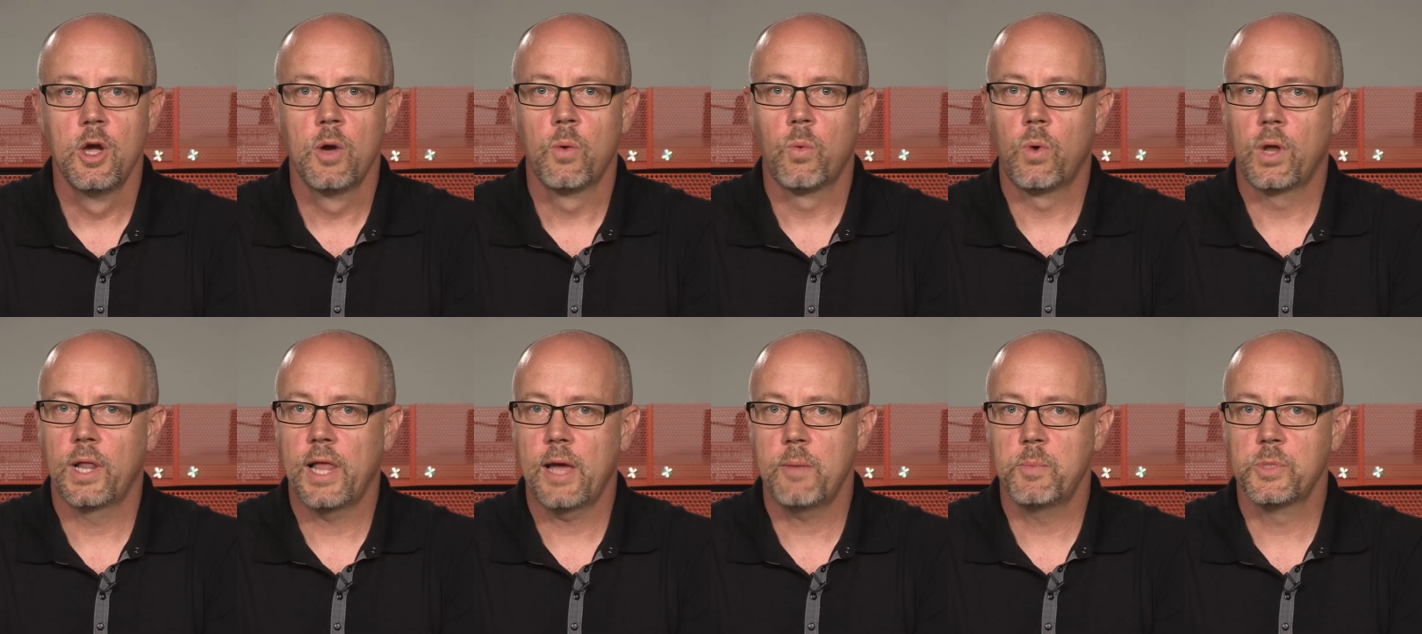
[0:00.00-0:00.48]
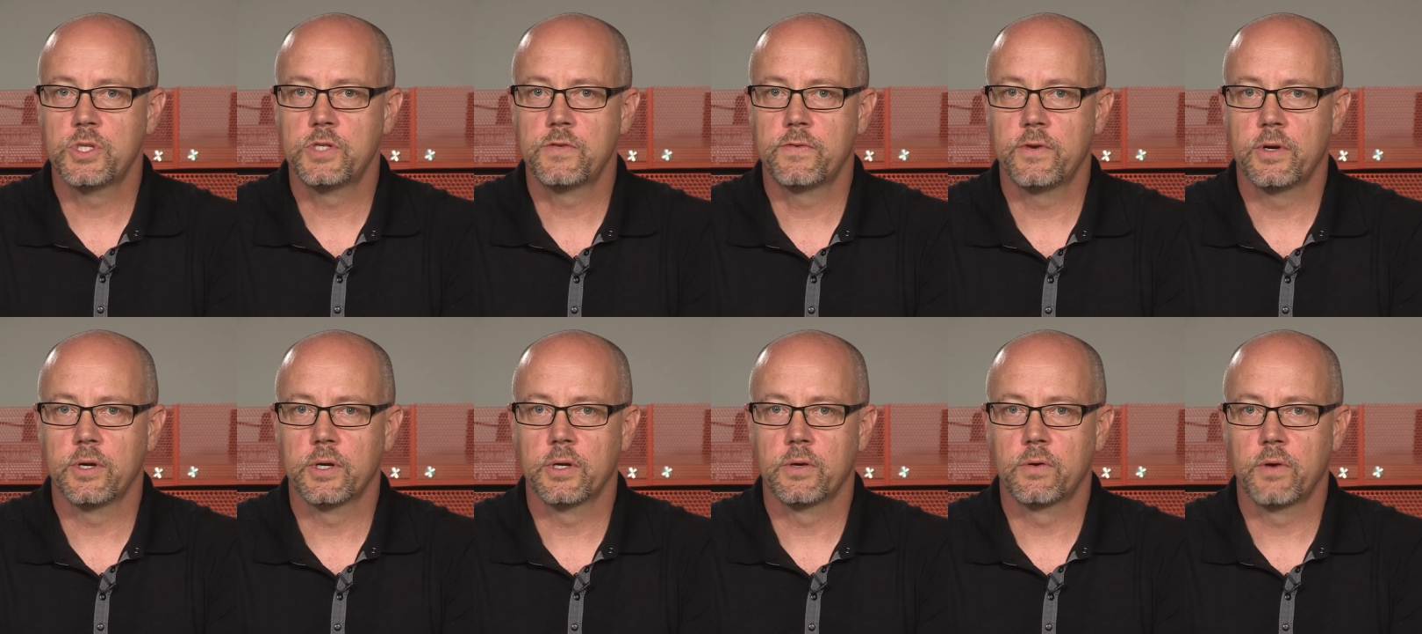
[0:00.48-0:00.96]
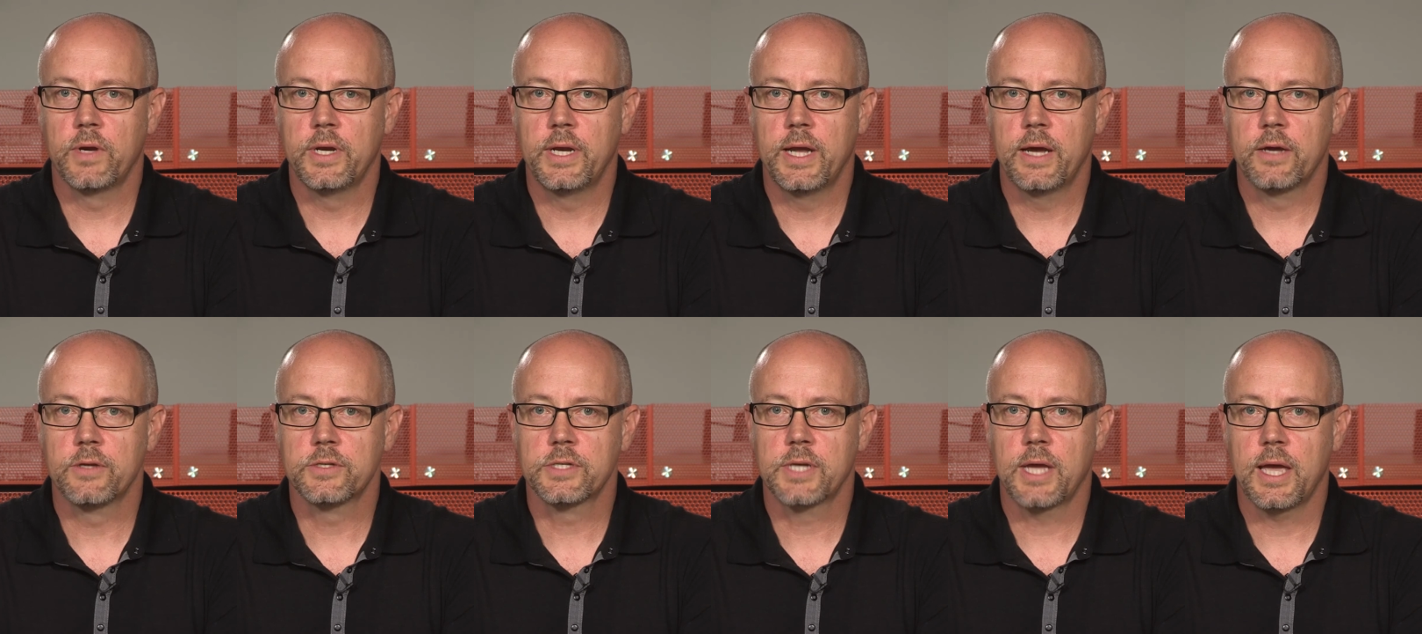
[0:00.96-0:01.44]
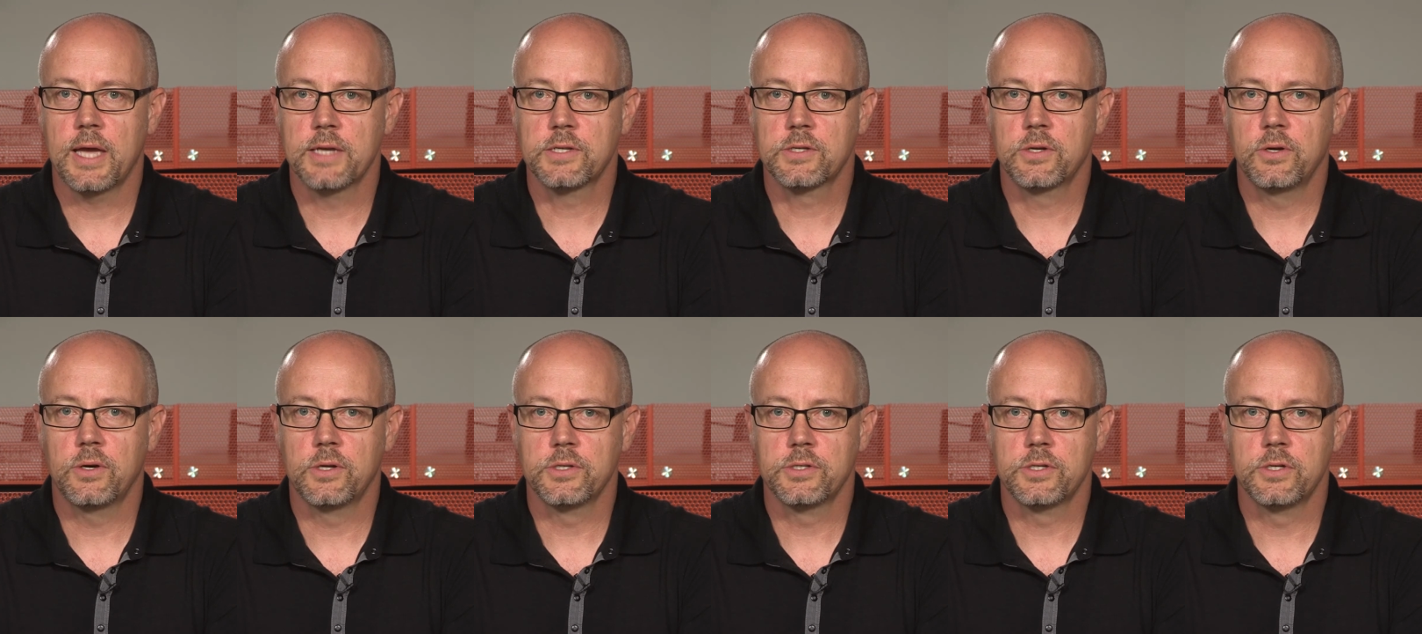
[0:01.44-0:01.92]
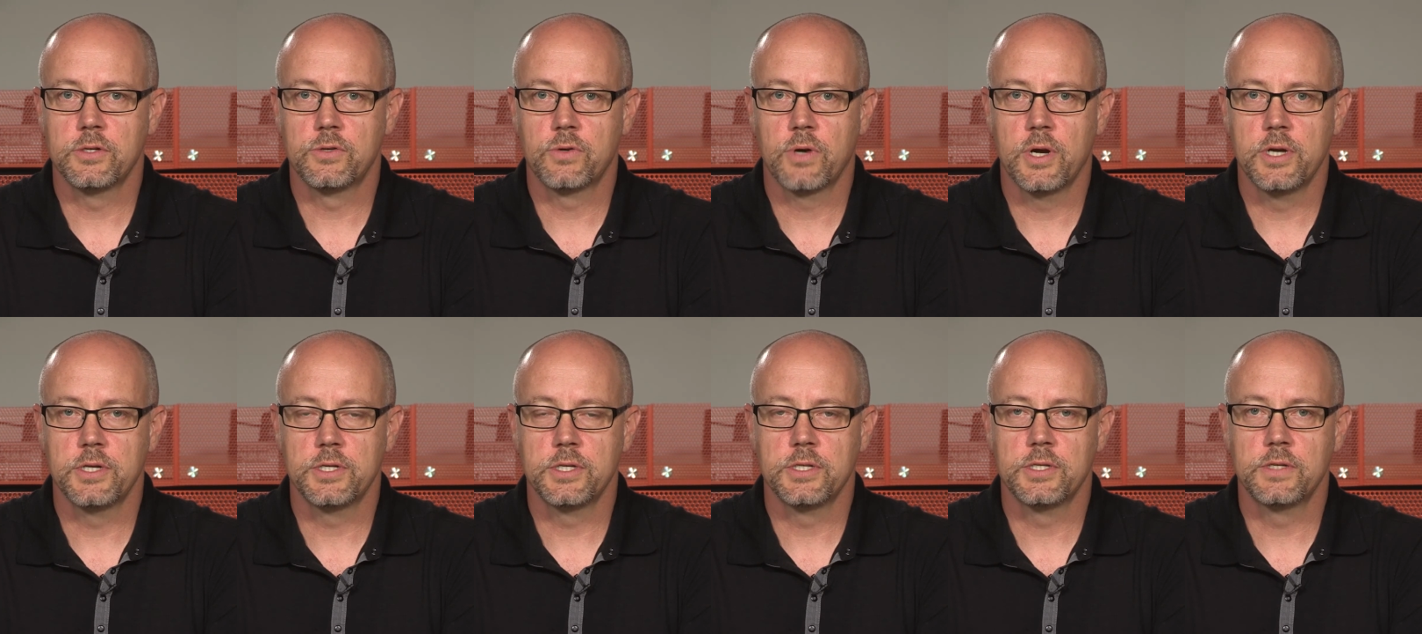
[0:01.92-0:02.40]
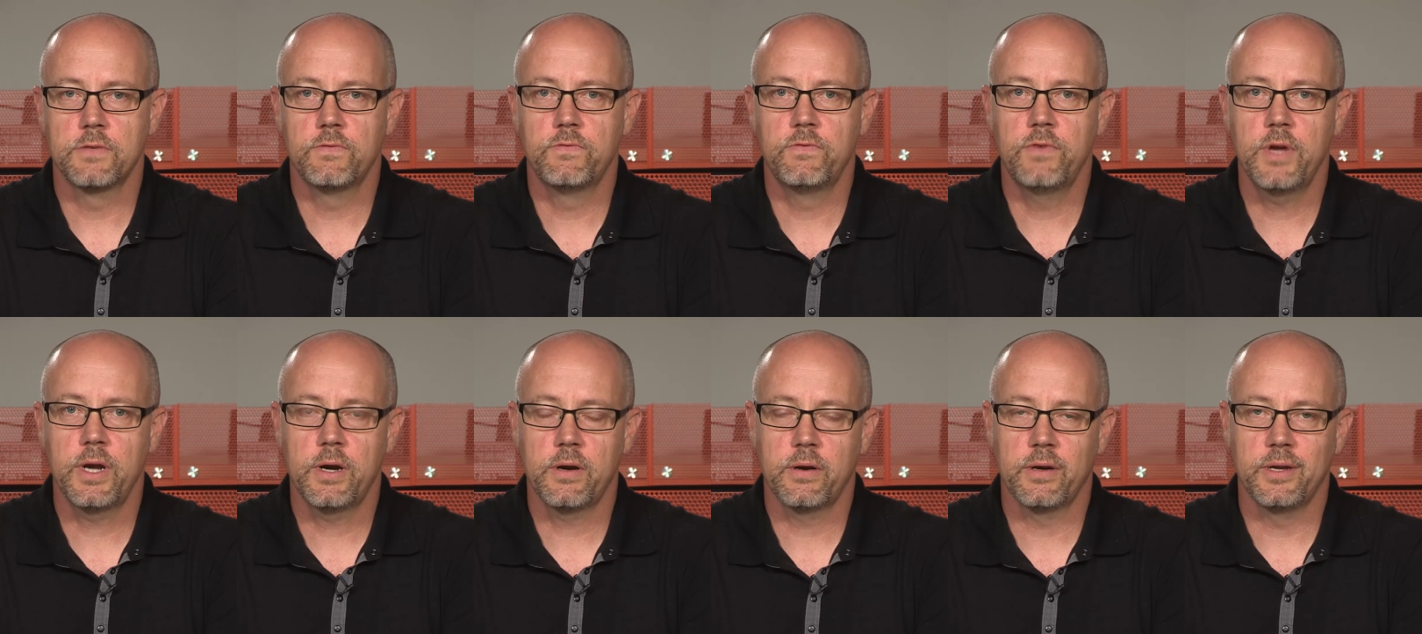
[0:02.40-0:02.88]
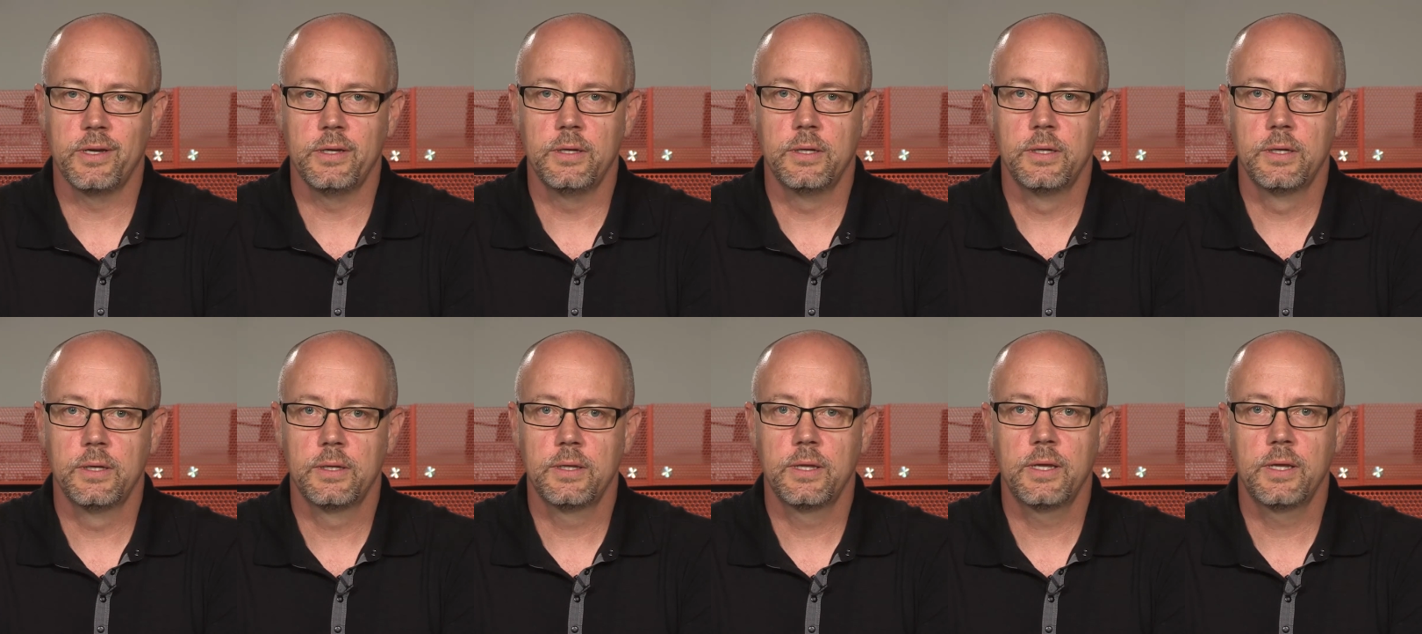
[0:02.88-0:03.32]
while atmospheric greenhouse gas concentrations have varied,